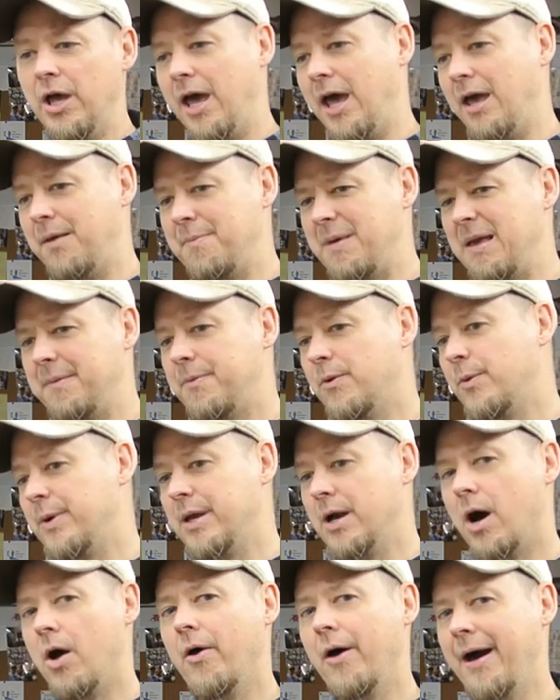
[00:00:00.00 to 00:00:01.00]
and maybe
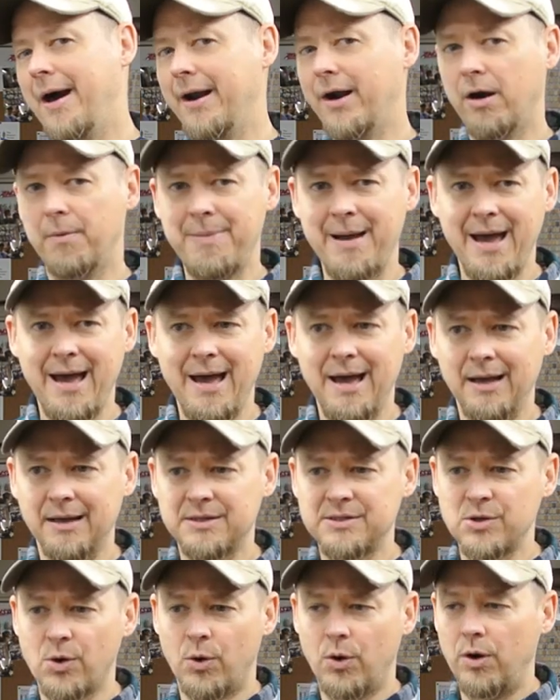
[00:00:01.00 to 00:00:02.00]
we all had our
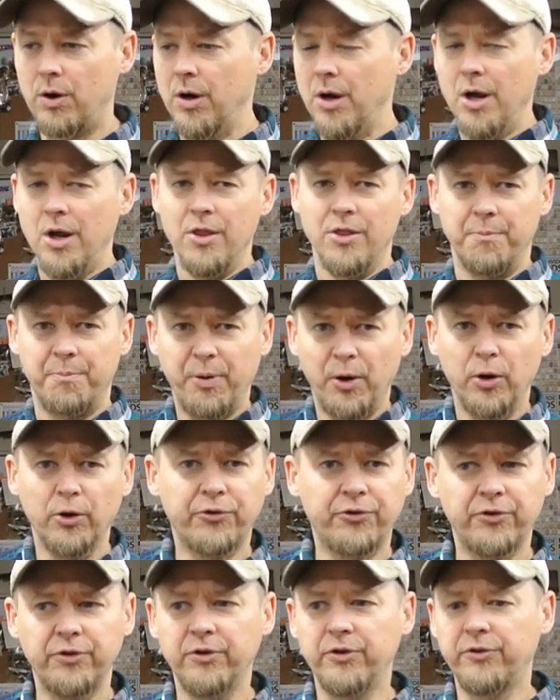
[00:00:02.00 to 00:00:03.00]
bags or the
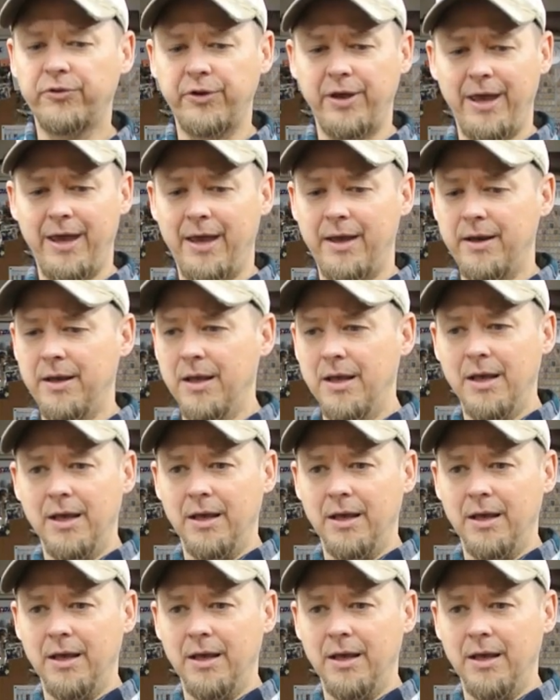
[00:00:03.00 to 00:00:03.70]
purses and